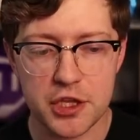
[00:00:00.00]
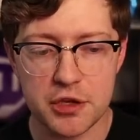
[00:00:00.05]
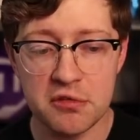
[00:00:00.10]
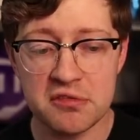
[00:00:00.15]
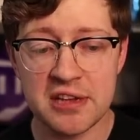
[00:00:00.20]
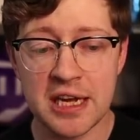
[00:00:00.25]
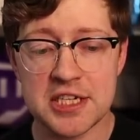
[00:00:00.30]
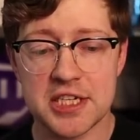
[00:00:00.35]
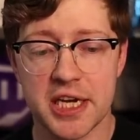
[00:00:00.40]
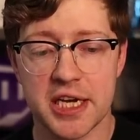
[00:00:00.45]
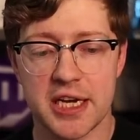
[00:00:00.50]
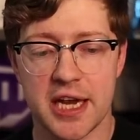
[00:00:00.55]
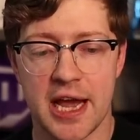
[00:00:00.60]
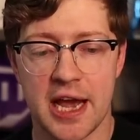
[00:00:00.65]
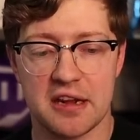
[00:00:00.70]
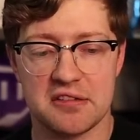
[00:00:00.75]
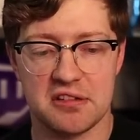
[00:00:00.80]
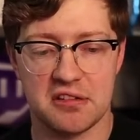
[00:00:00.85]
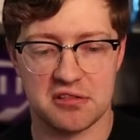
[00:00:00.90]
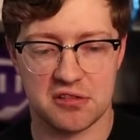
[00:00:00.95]
use that to get
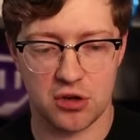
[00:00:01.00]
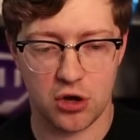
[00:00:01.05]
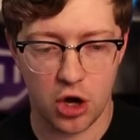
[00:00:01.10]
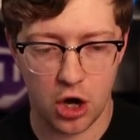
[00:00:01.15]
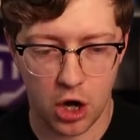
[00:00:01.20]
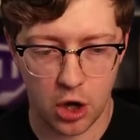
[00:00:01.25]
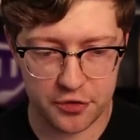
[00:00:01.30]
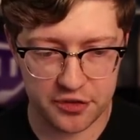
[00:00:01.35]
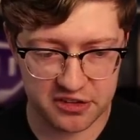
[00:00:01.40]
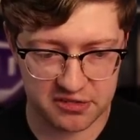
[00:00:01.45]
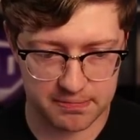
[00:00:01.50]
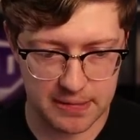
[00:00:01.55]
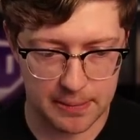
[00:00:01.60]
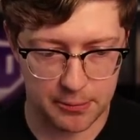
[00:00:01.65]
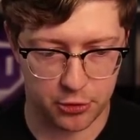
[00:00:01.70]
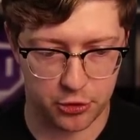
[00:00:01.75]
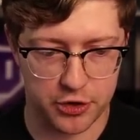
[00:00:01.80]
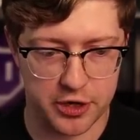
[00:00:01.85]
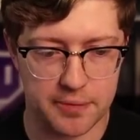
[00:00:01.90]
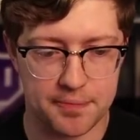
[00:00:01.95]
access to all this
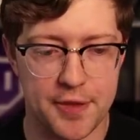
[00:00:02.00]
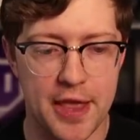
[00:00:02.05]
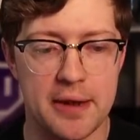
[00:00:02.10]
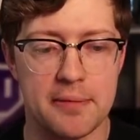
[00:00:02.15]
memory